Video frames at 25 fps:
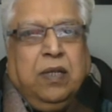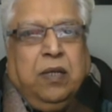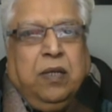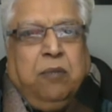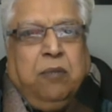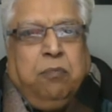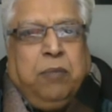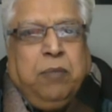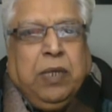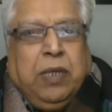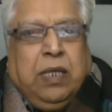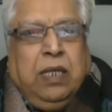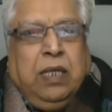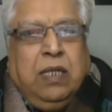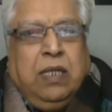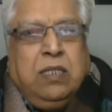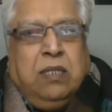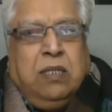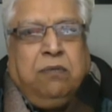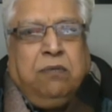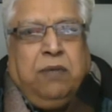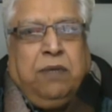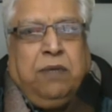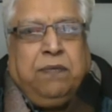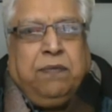
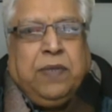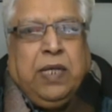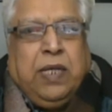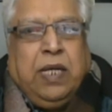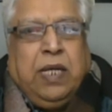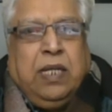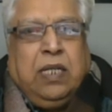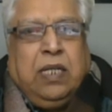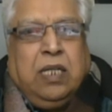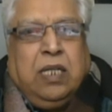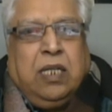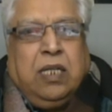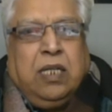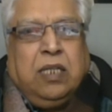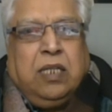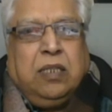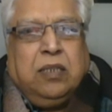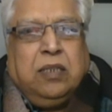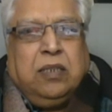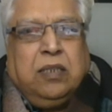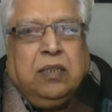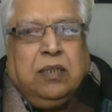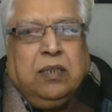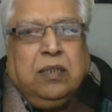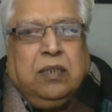Mechanism of diarrhea
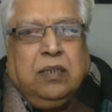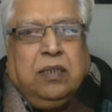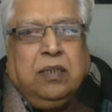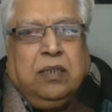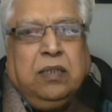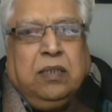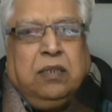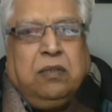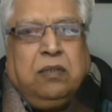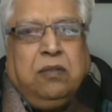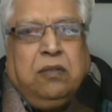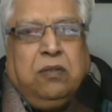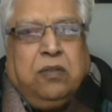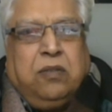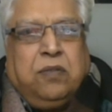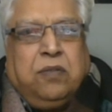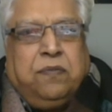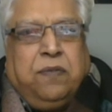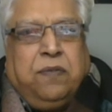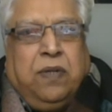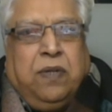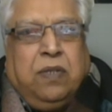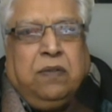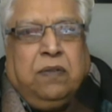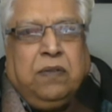includes
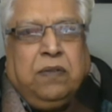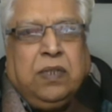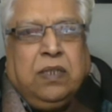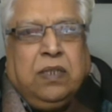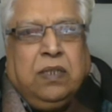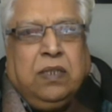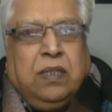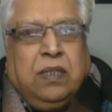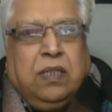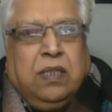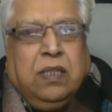following: